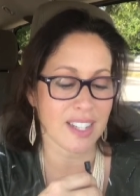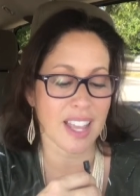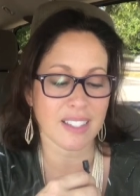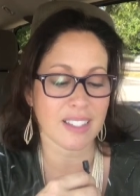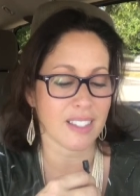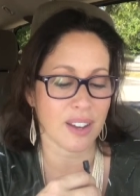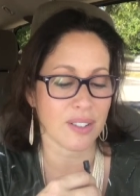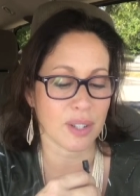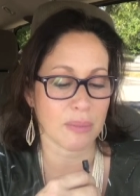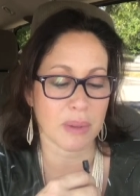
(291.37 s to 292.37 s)

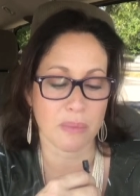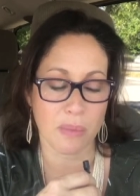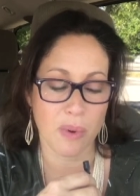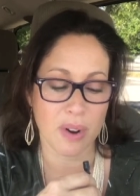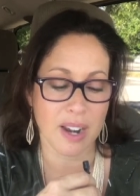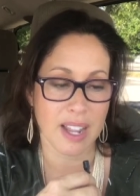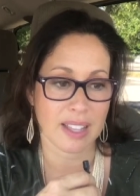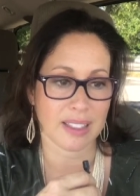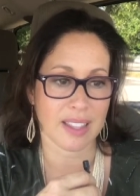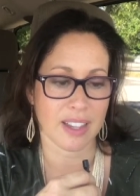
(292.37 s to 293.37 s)
necessary to be more
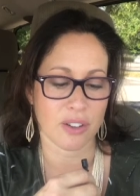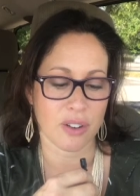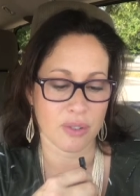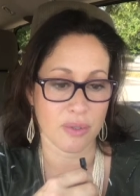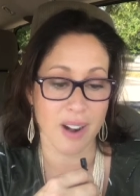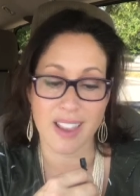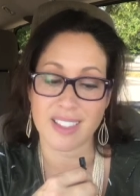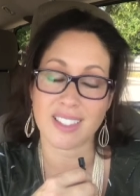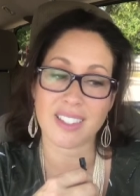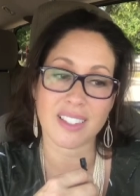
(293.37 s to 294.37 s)
like
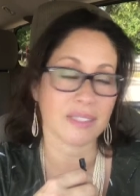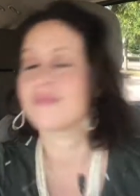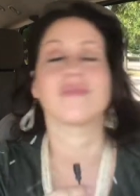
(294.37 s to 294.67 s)
Christ.